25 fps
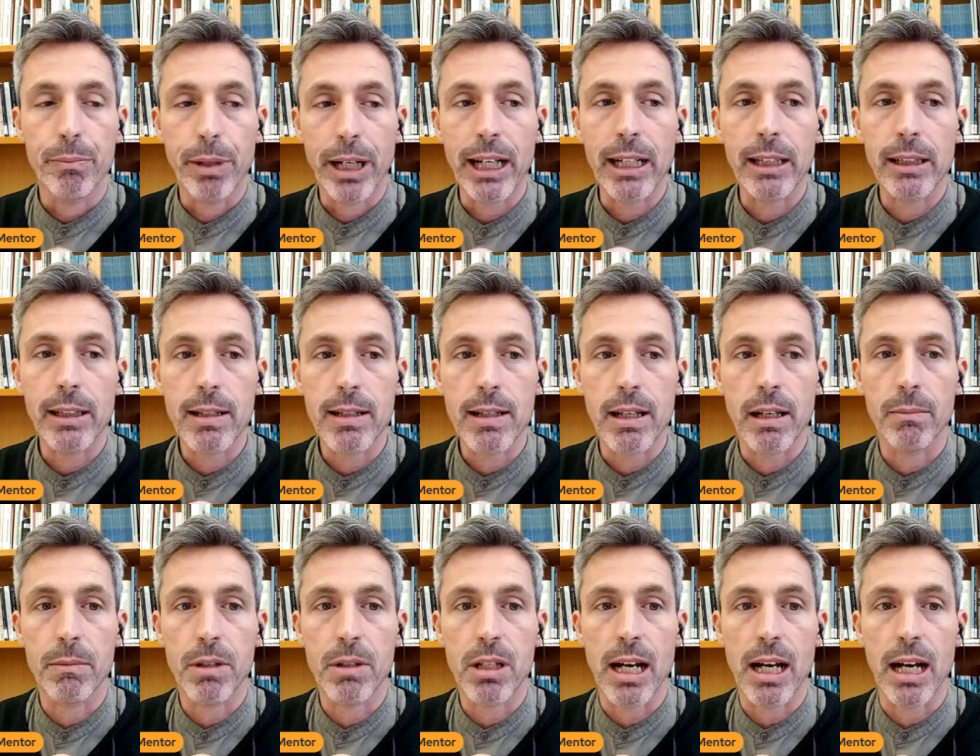But at the
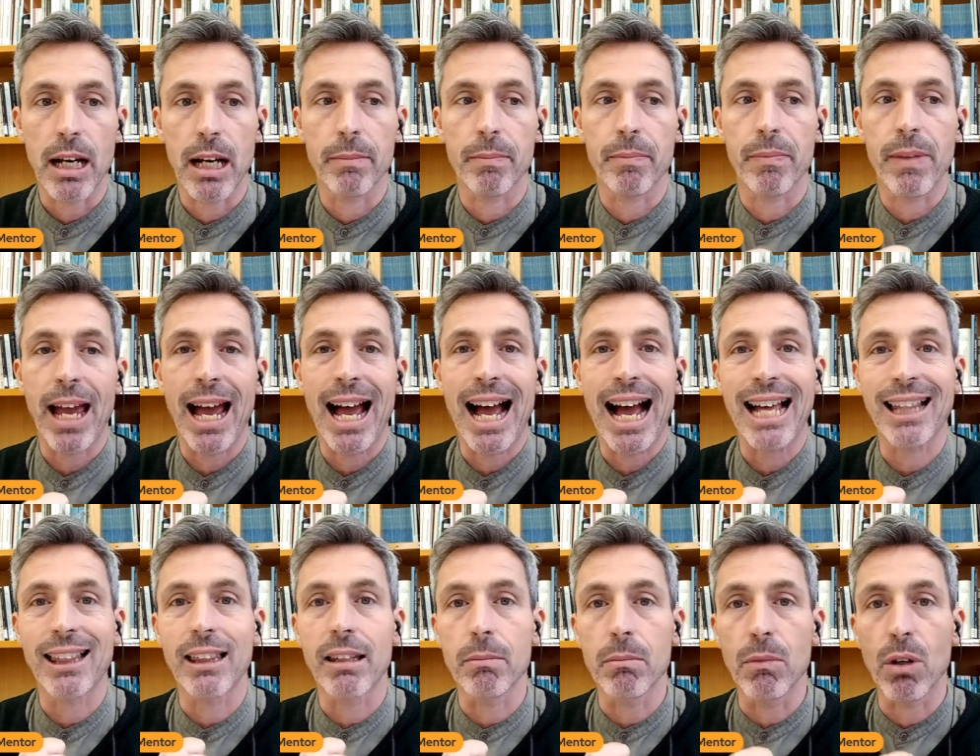same time,
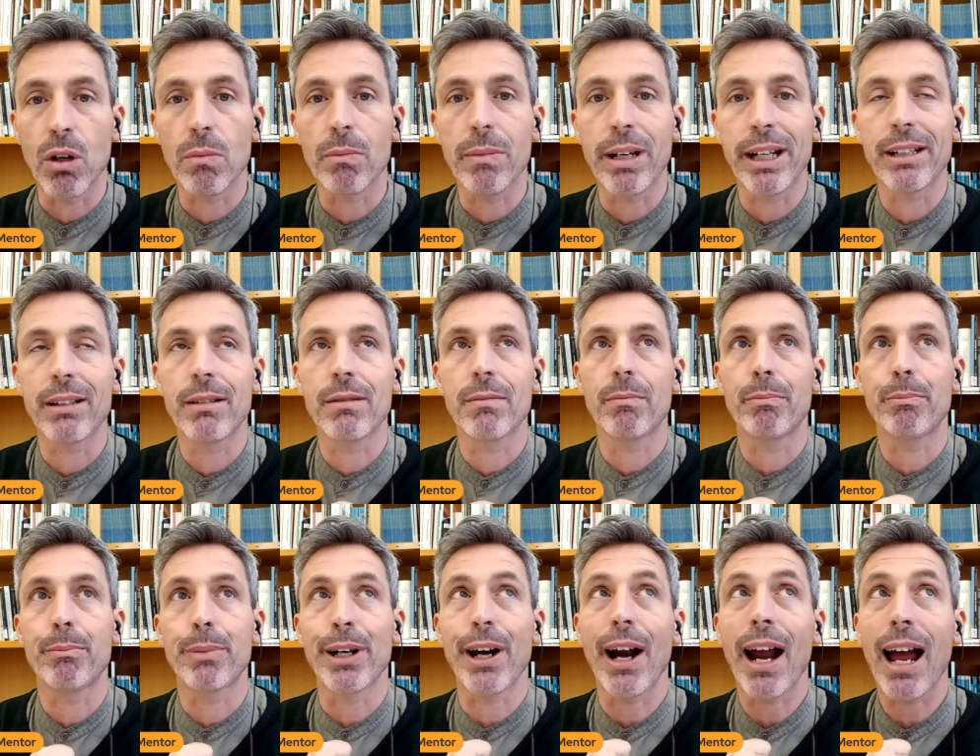at the moment,
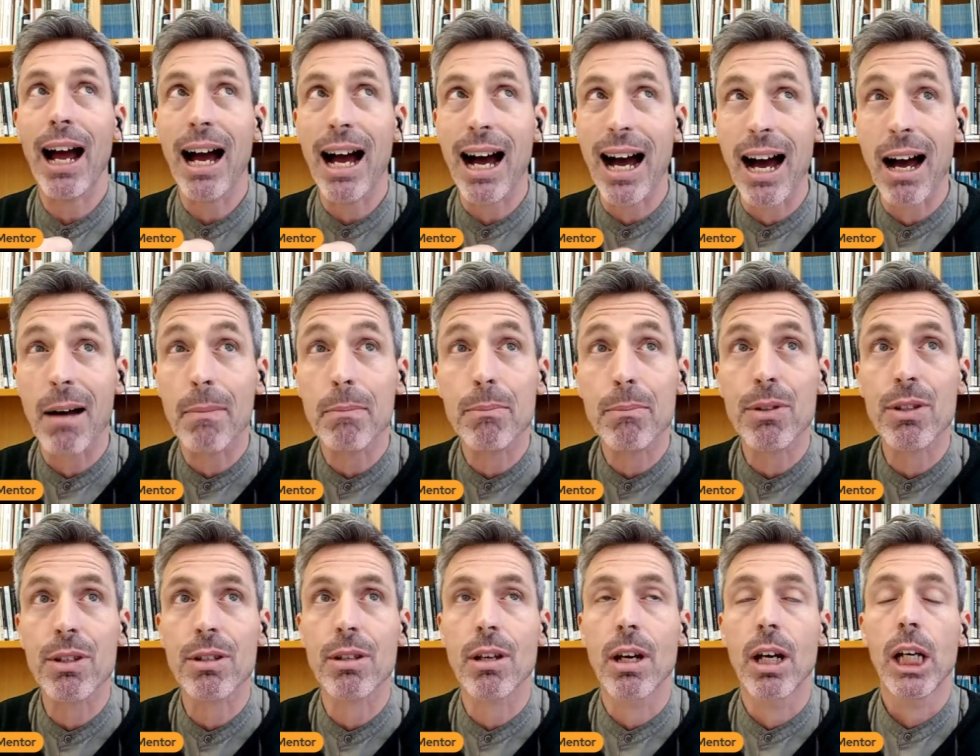
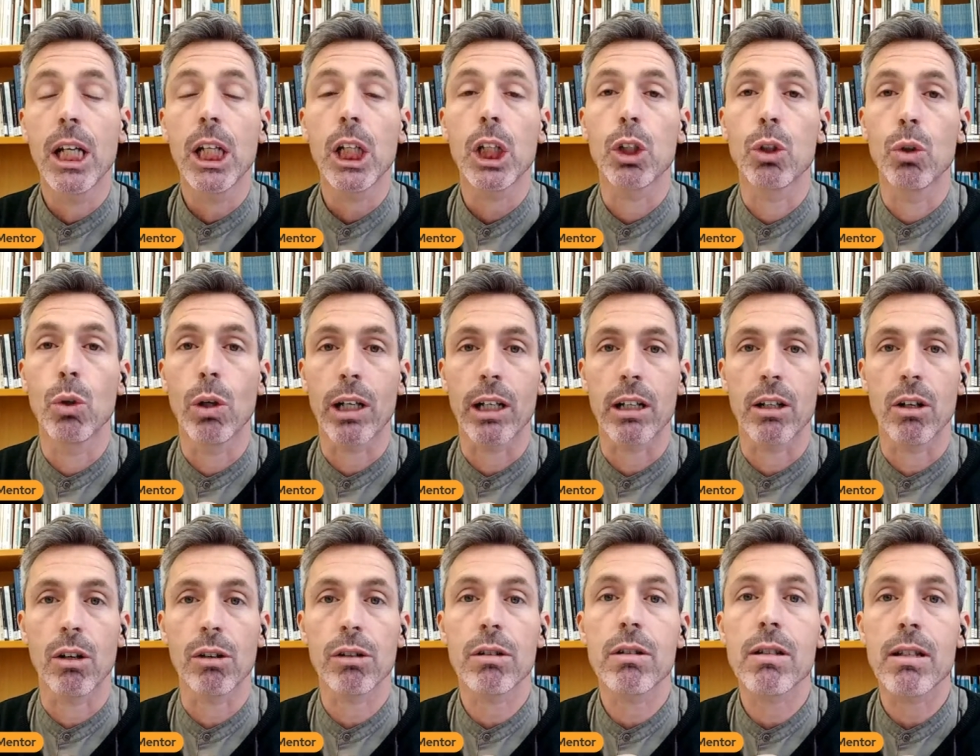perhaps you are
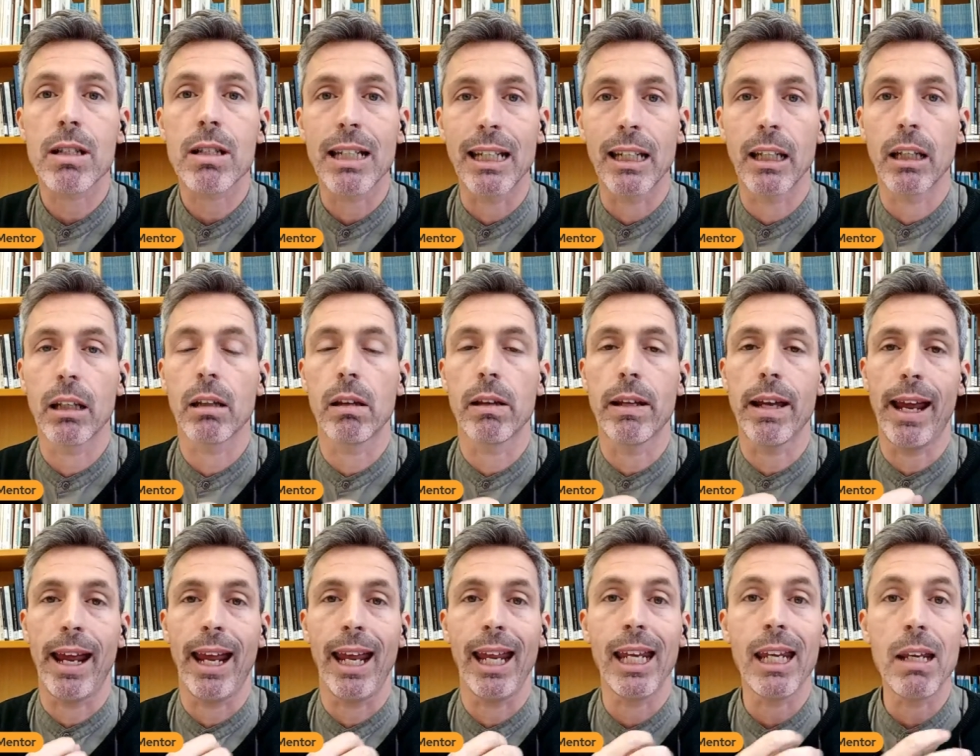not seeing
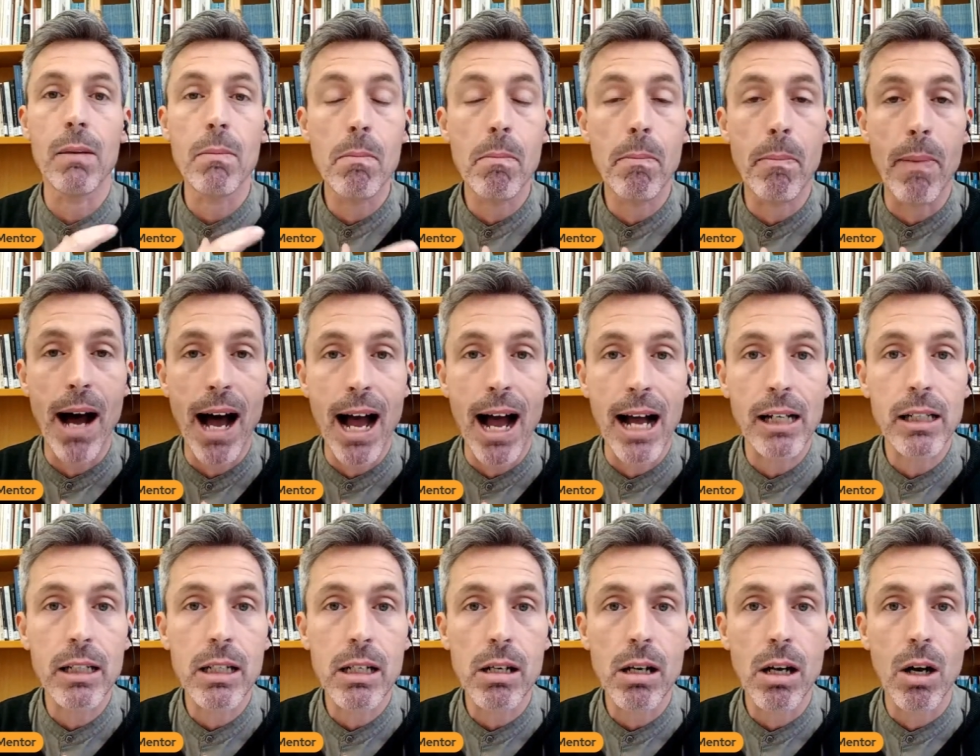the
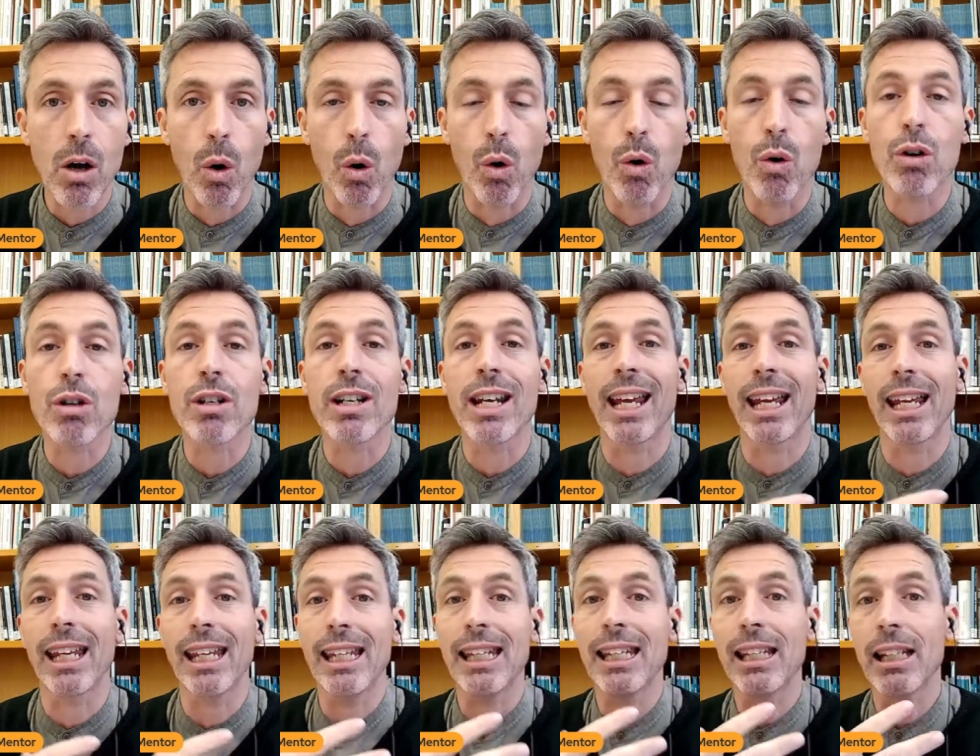impact or
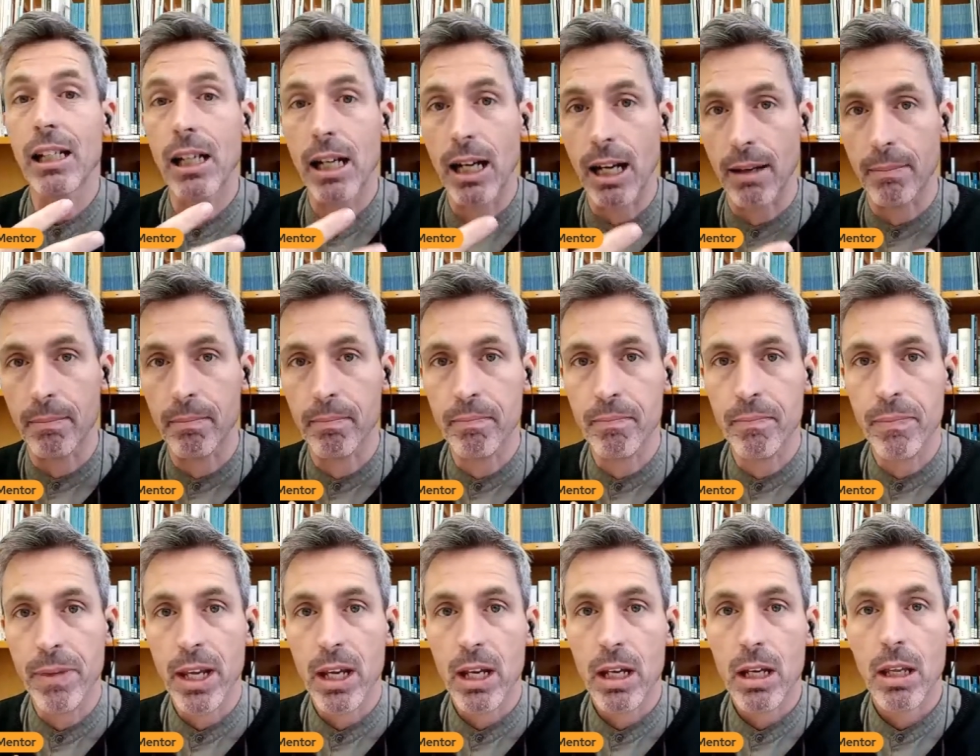the income
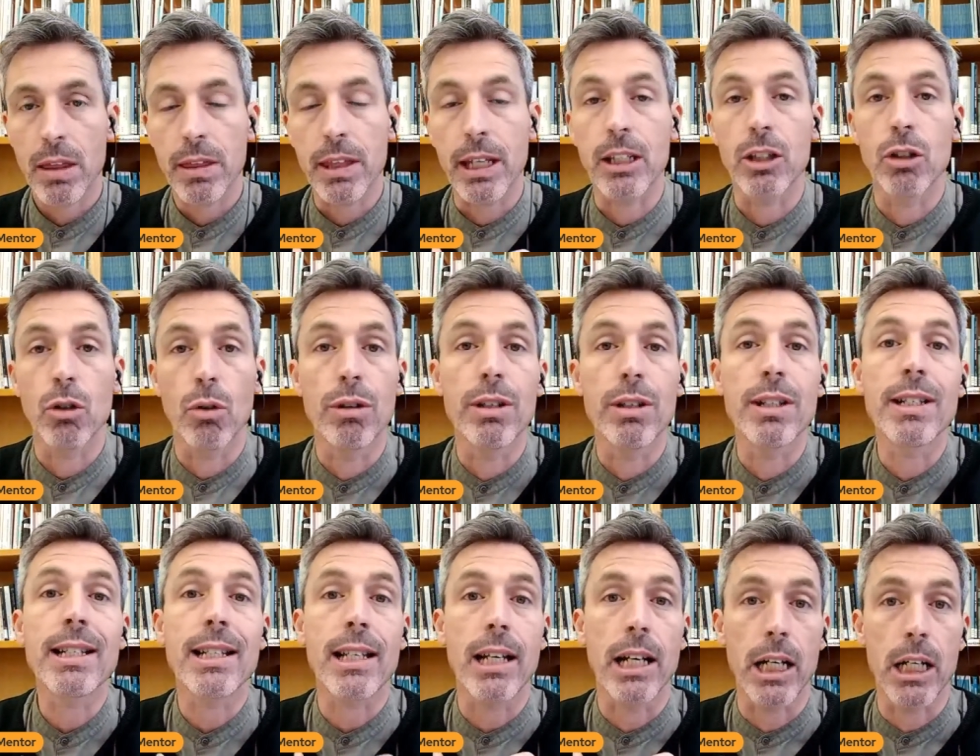that you
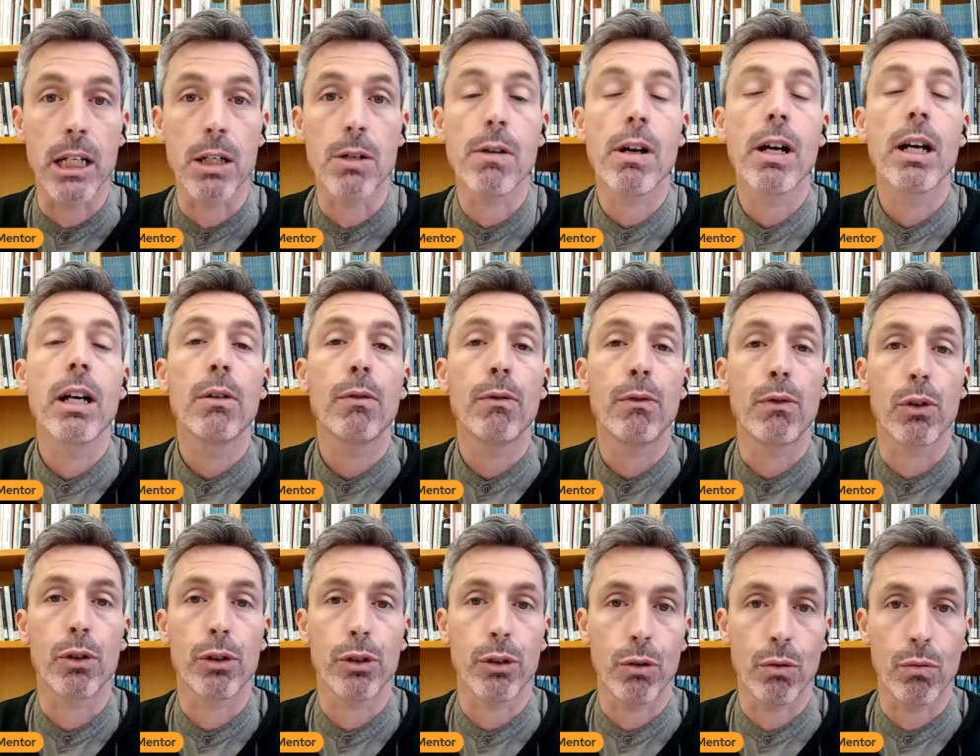deserve
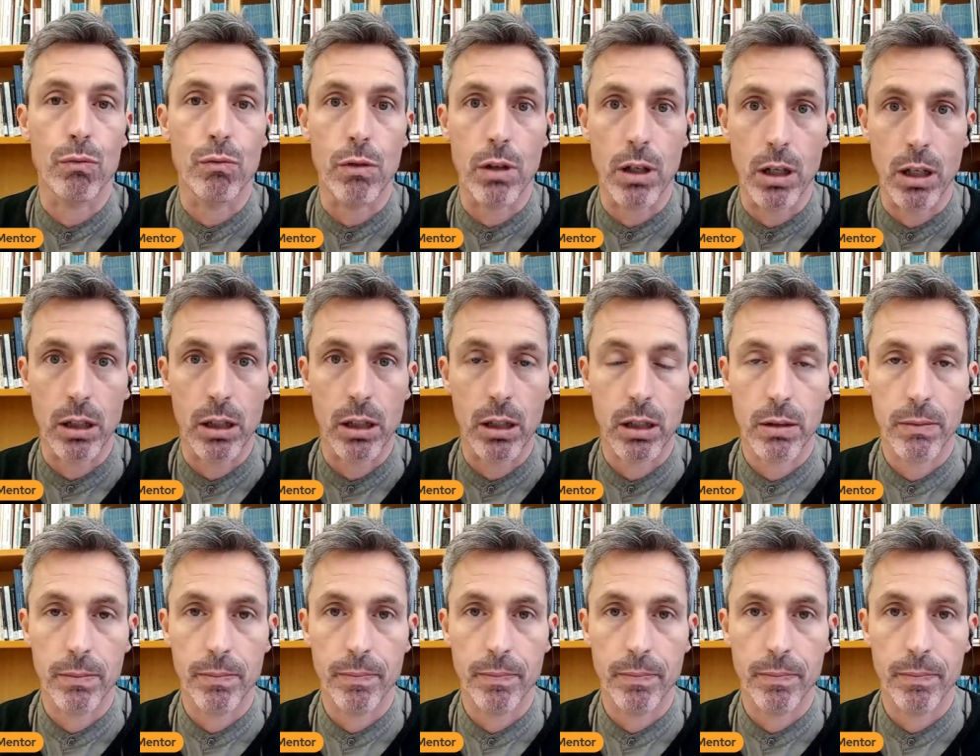for your work.